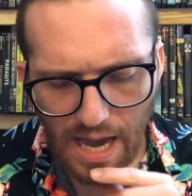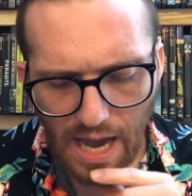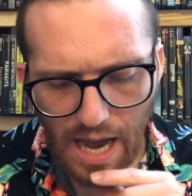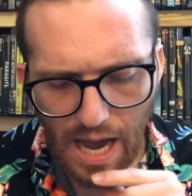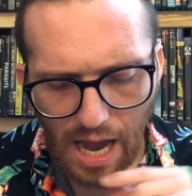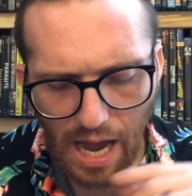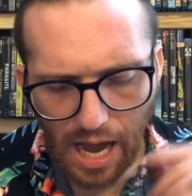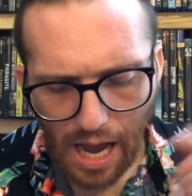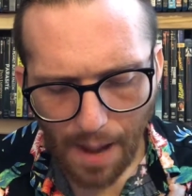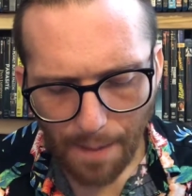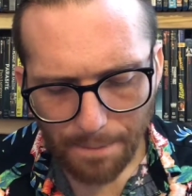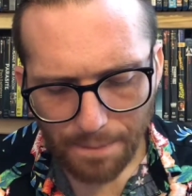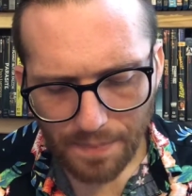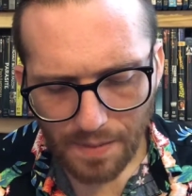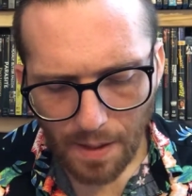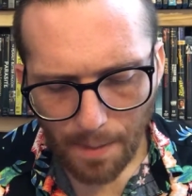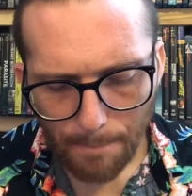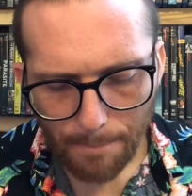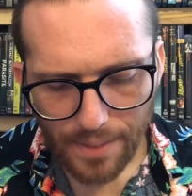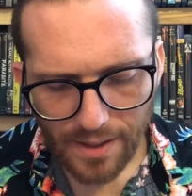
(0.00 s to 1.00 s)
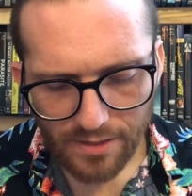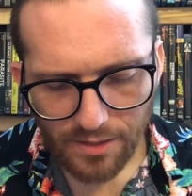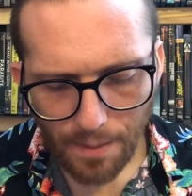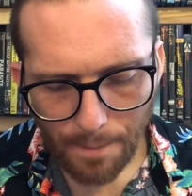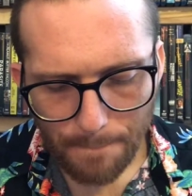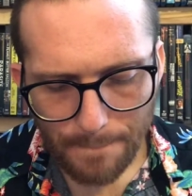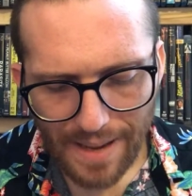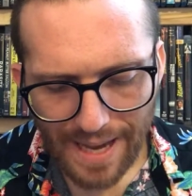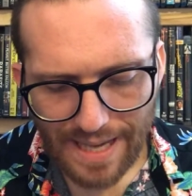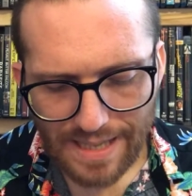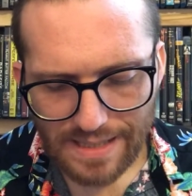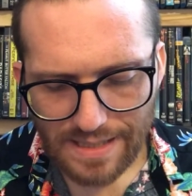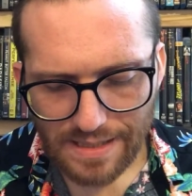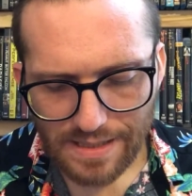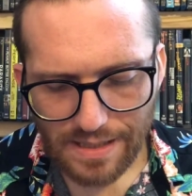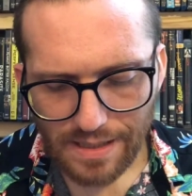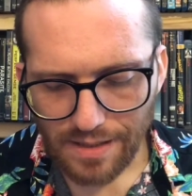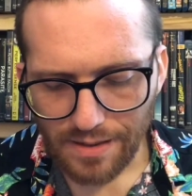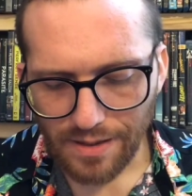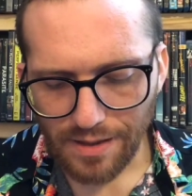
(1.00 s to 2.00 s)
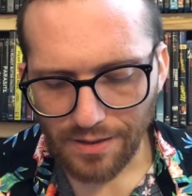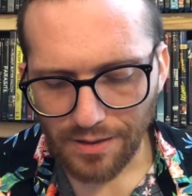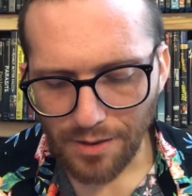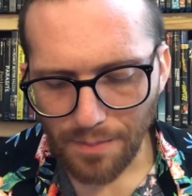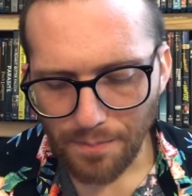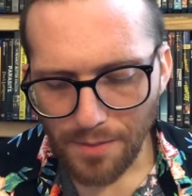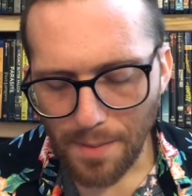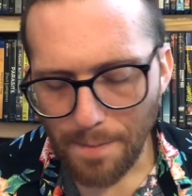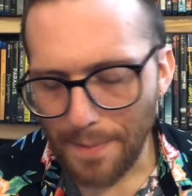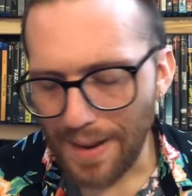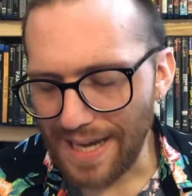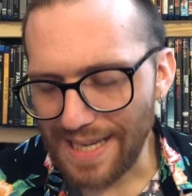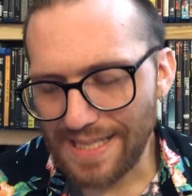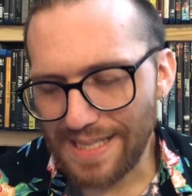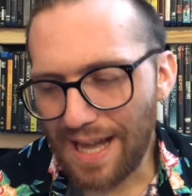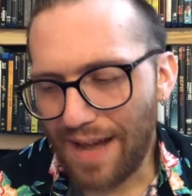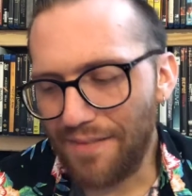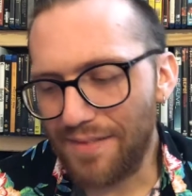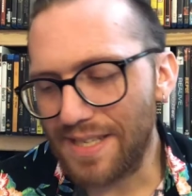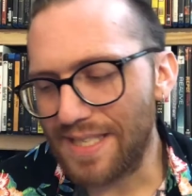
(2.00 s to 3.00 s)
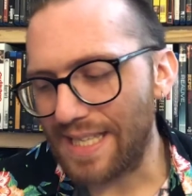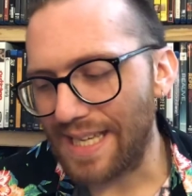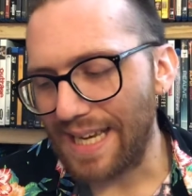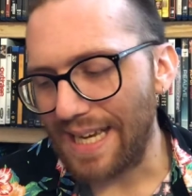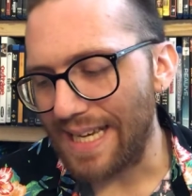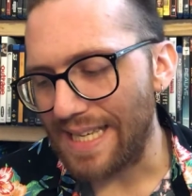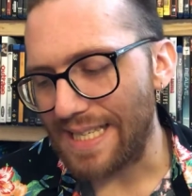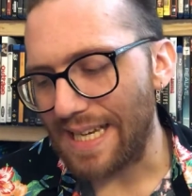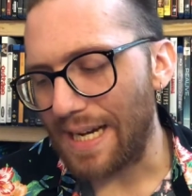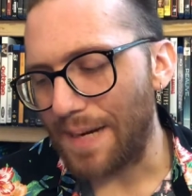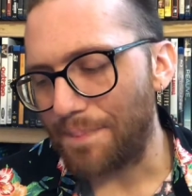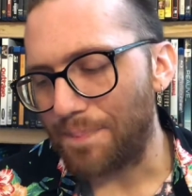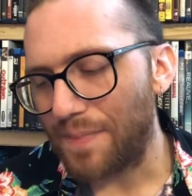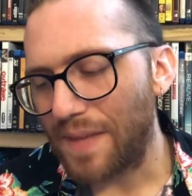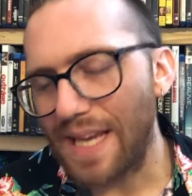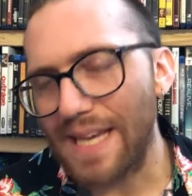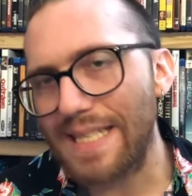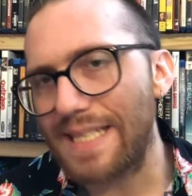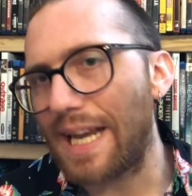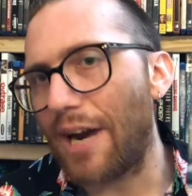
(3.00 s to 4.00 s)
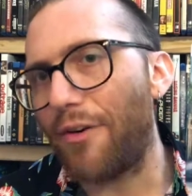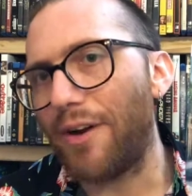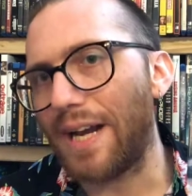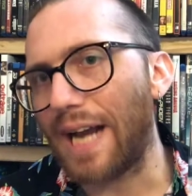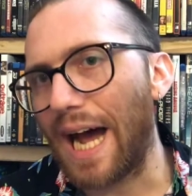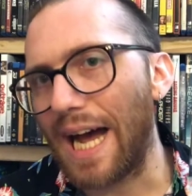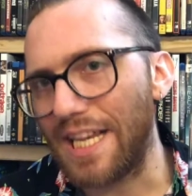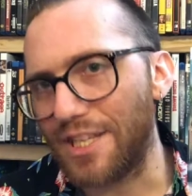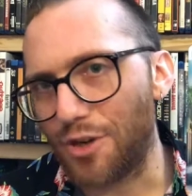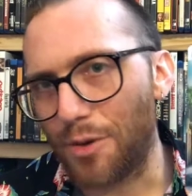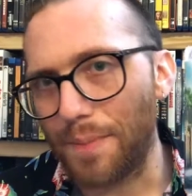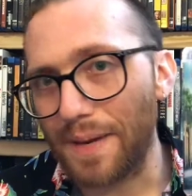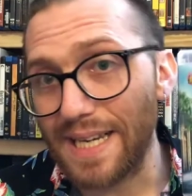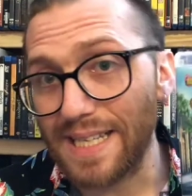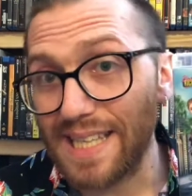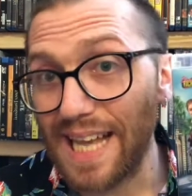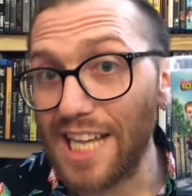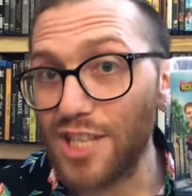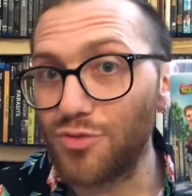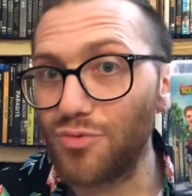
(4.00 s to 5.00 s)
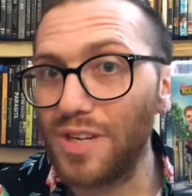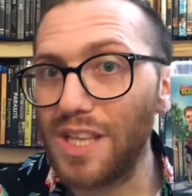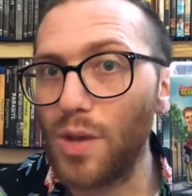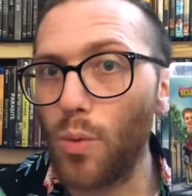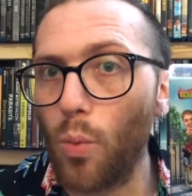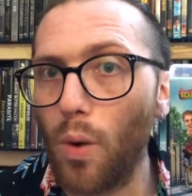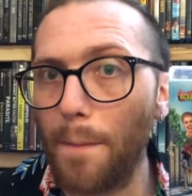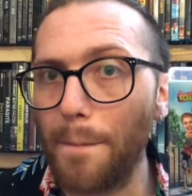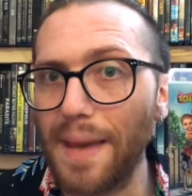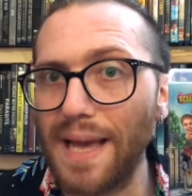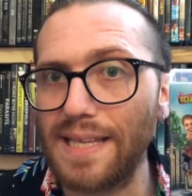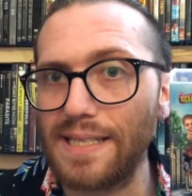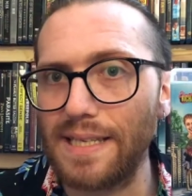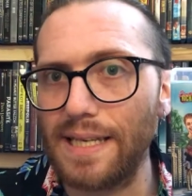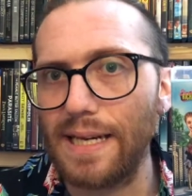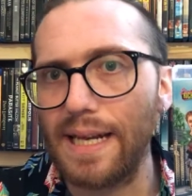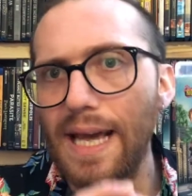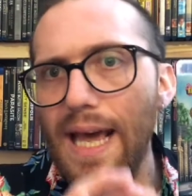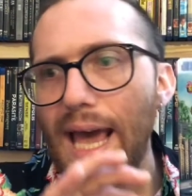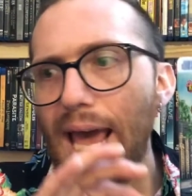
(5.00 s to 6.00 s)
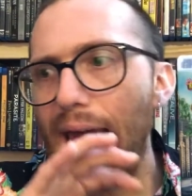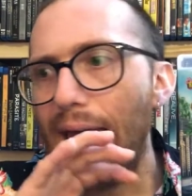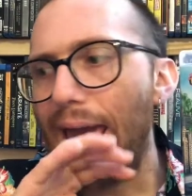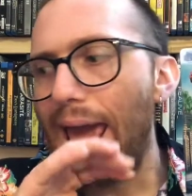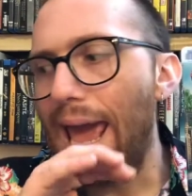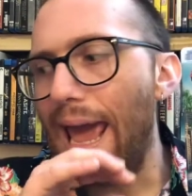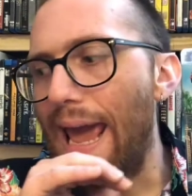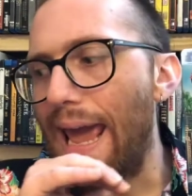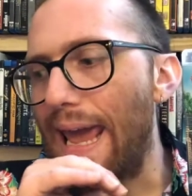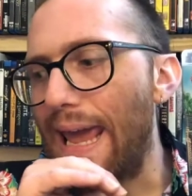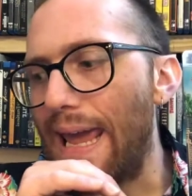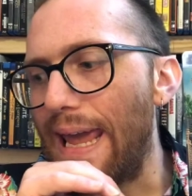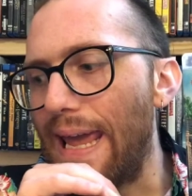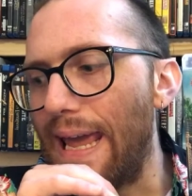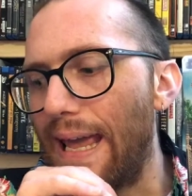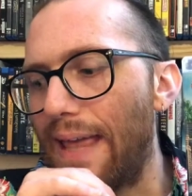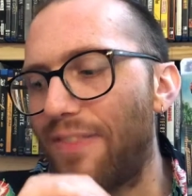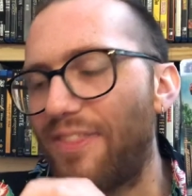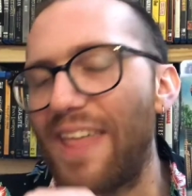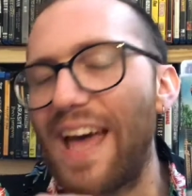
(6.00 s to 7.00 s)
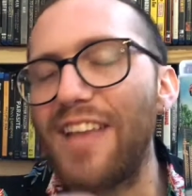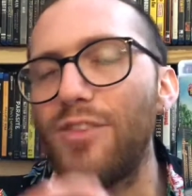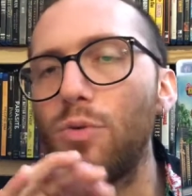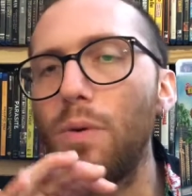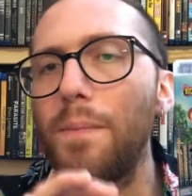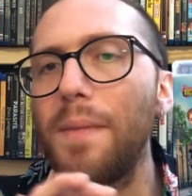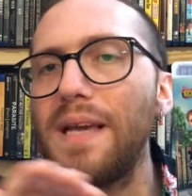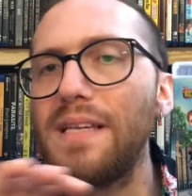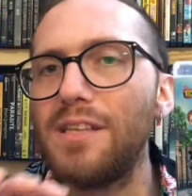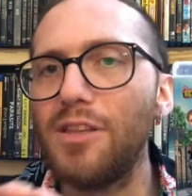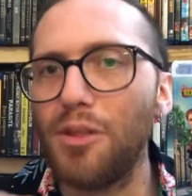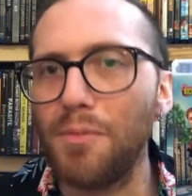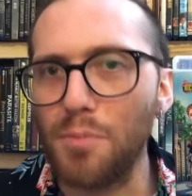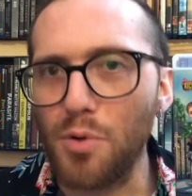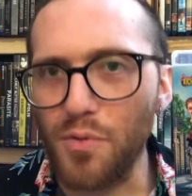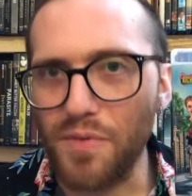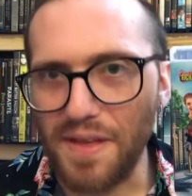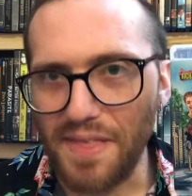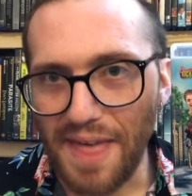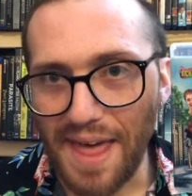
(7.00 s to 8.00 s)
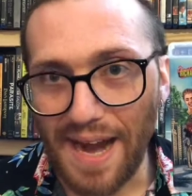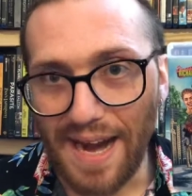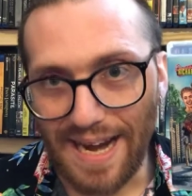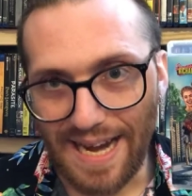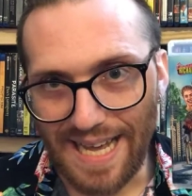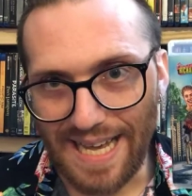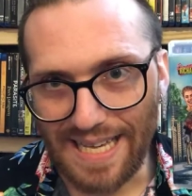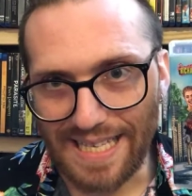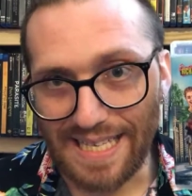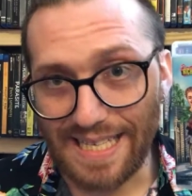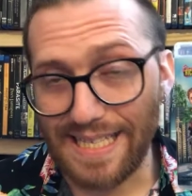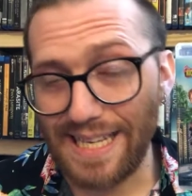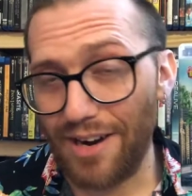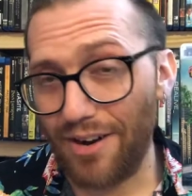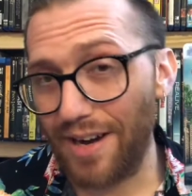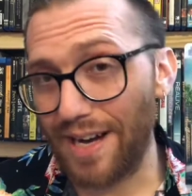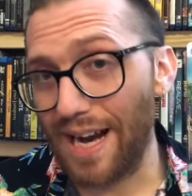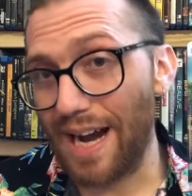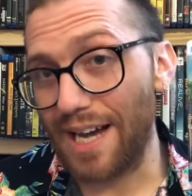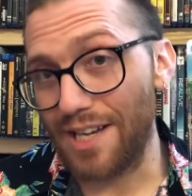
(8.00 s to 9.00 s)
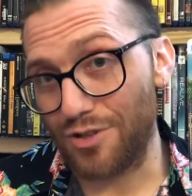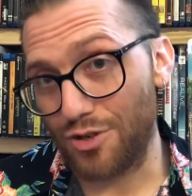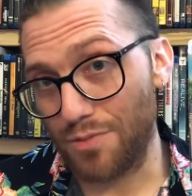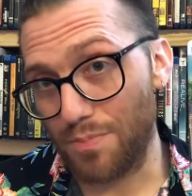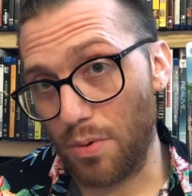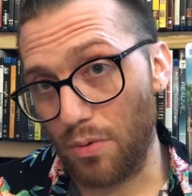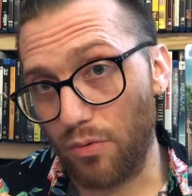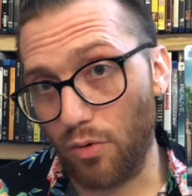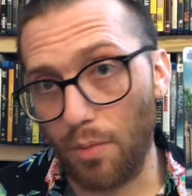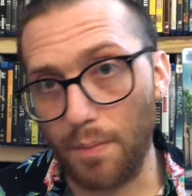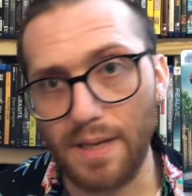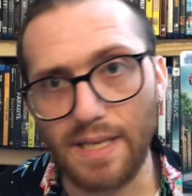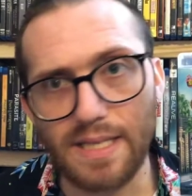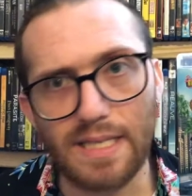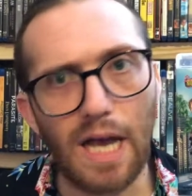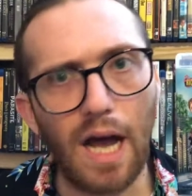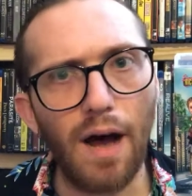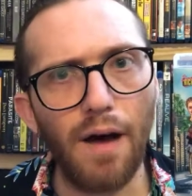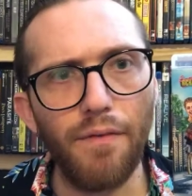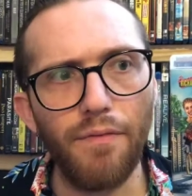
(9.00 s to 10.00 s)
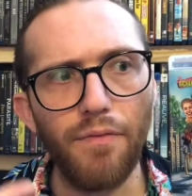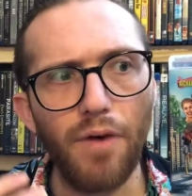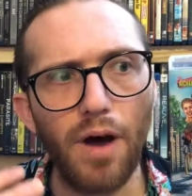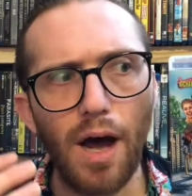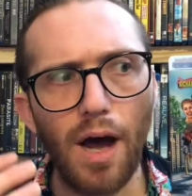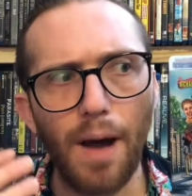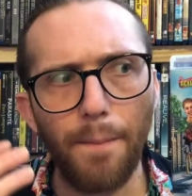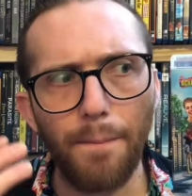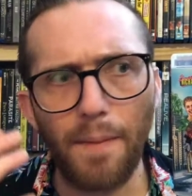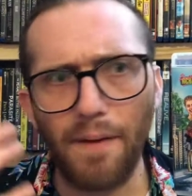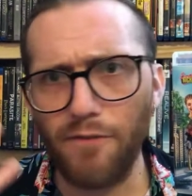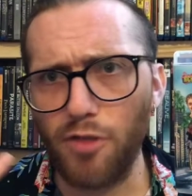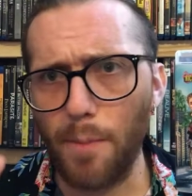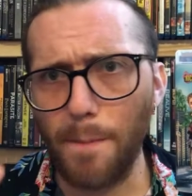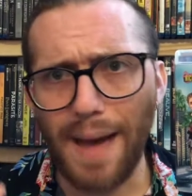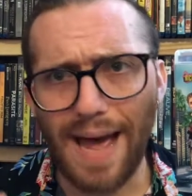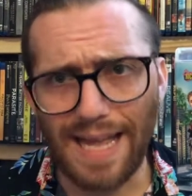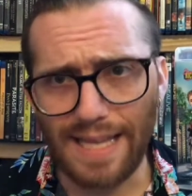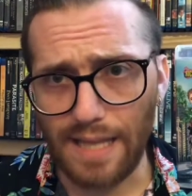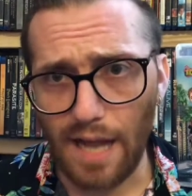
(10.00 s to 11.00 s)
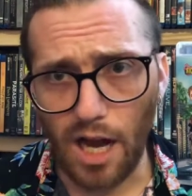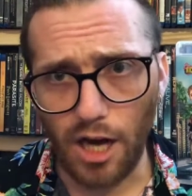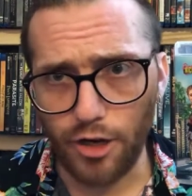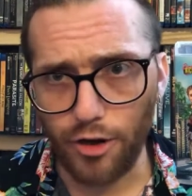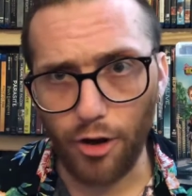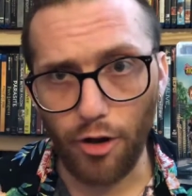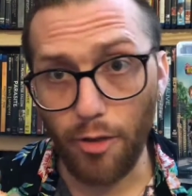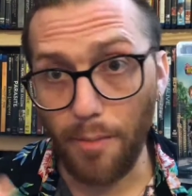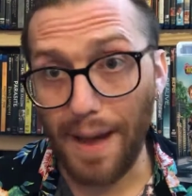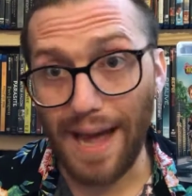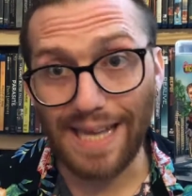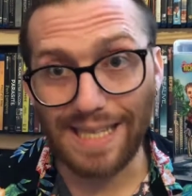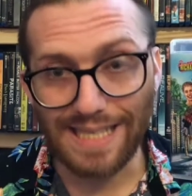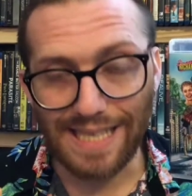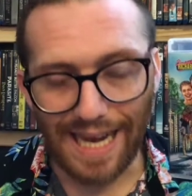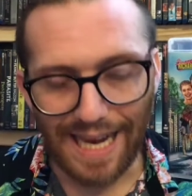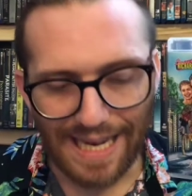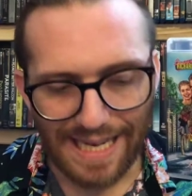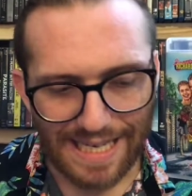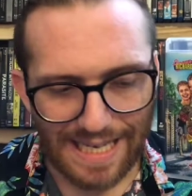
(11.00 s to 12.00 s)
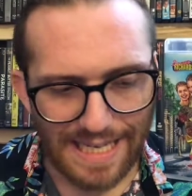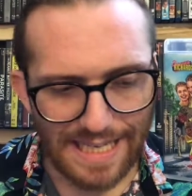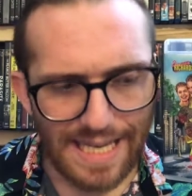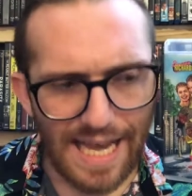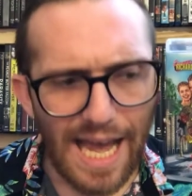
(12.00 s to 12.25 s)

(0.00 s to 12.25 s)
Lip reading: But the best obviously is Terry Kaiser, because that's really what makes it the movie that it is Terry Kaiser's performance of the Mad Doctor, the Mad Scientist.